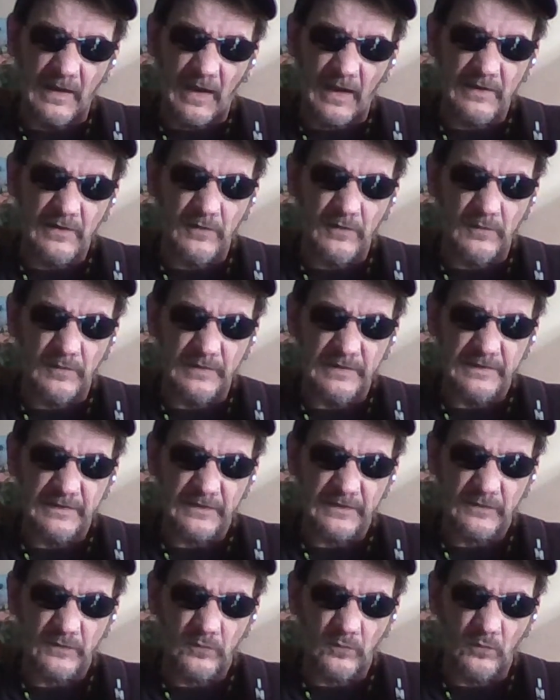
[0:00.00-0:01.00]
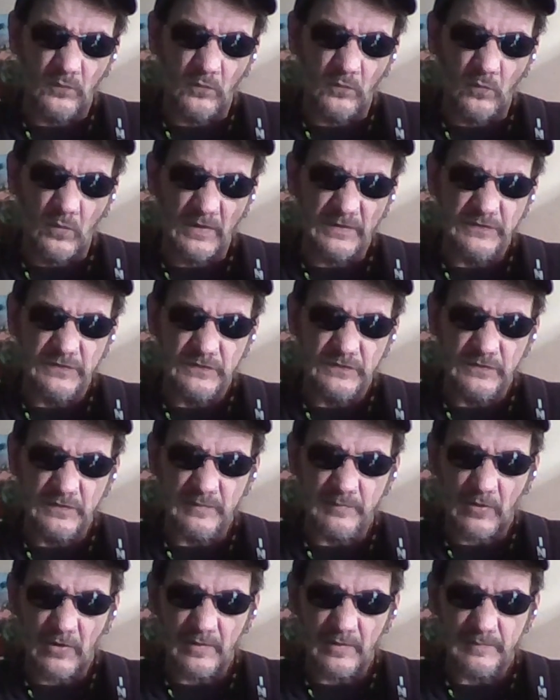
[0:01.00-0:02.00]
I go into this one shoe
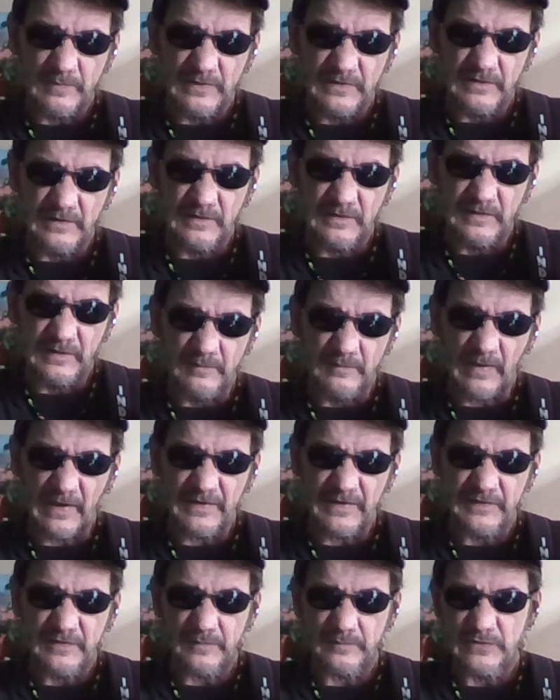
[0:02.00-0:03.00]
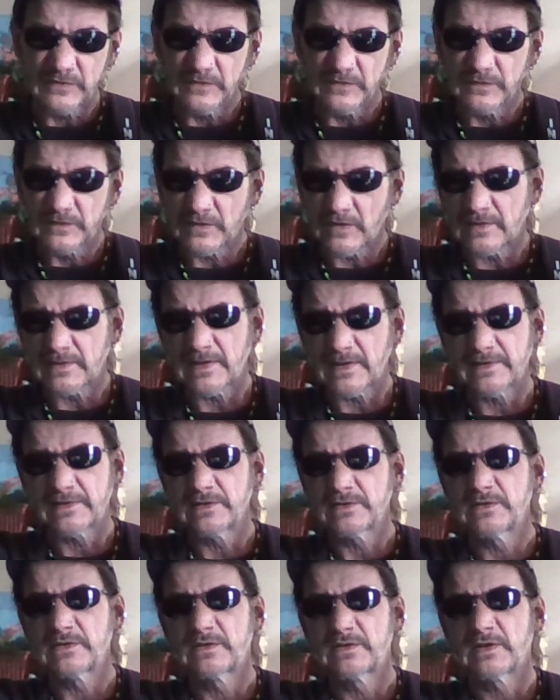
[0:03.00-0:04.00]
department to buy some shoes, and I like
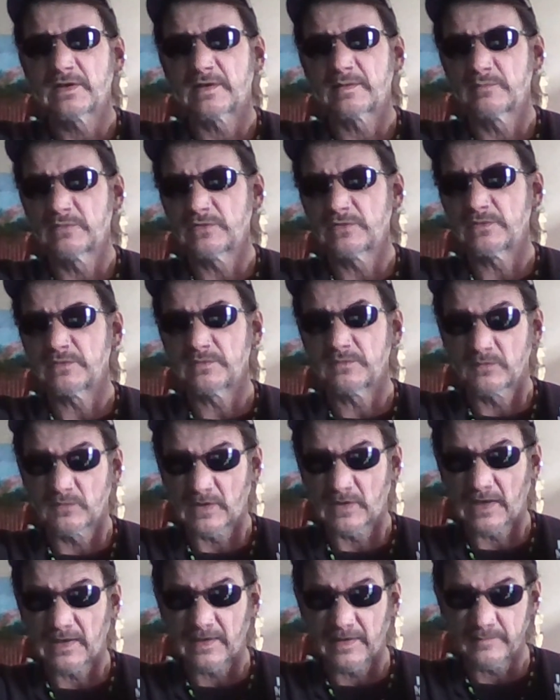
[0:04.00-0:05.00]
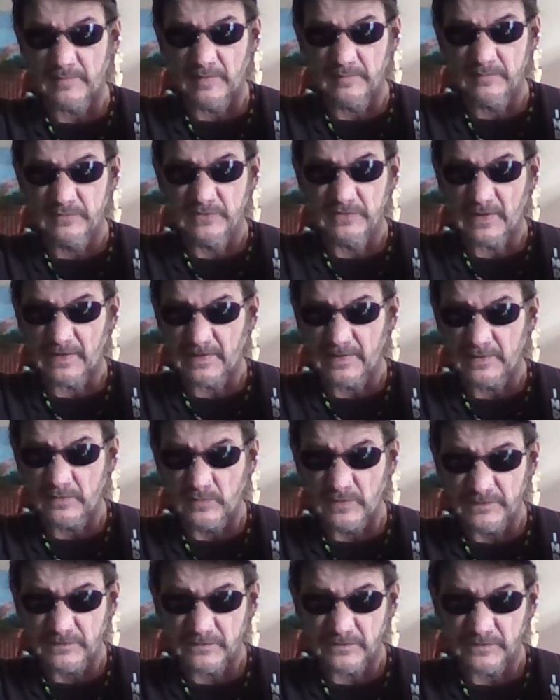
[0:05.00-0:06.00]
a good cut of boot when I like my boot. I like
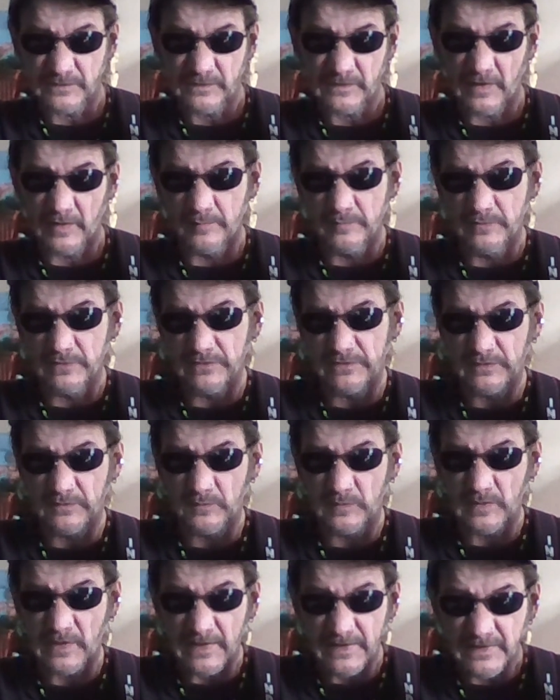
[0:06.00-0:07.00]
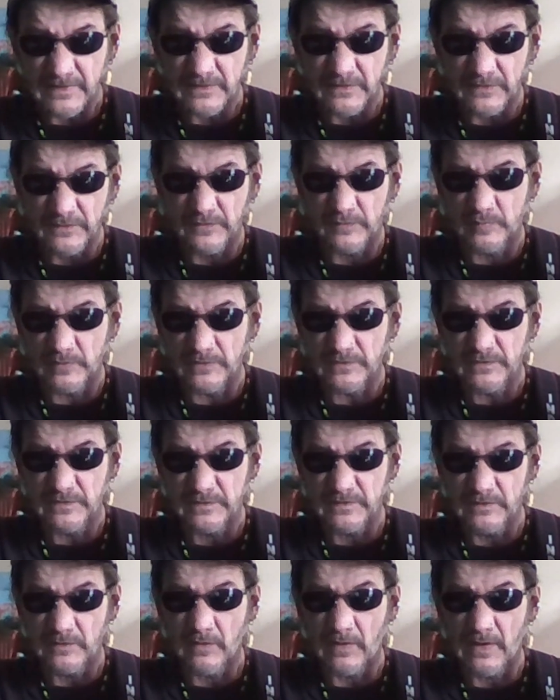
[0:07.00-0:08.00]
Western style boots, and when I get those
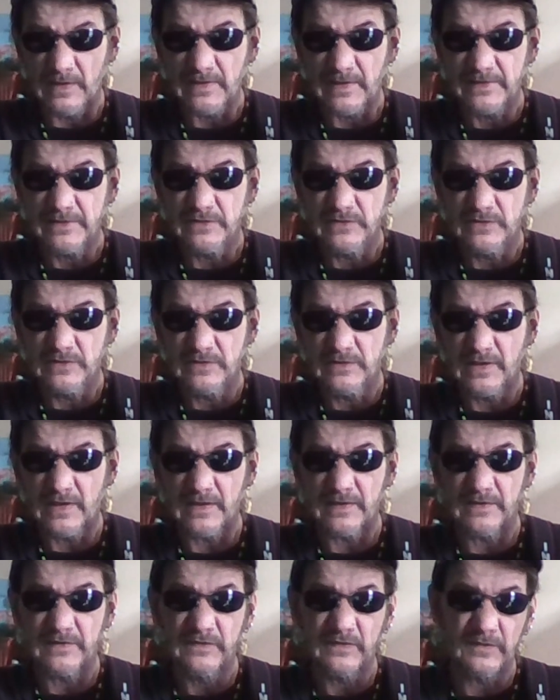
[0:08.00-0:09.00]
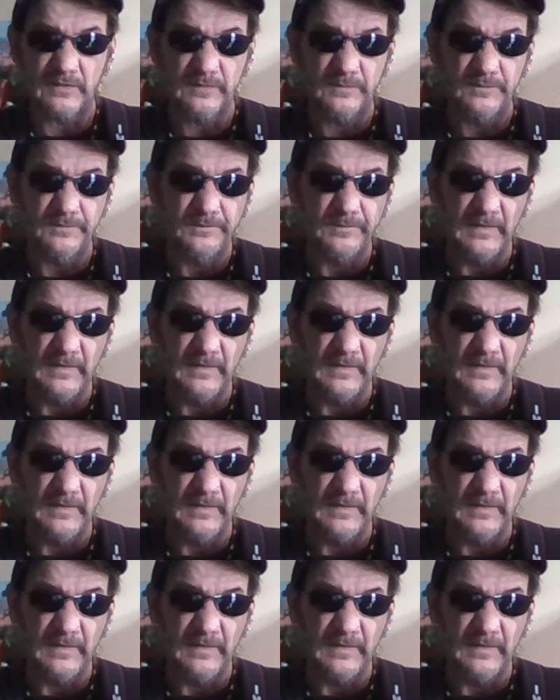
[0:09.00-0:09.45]
boots, you know, I like a good cut. So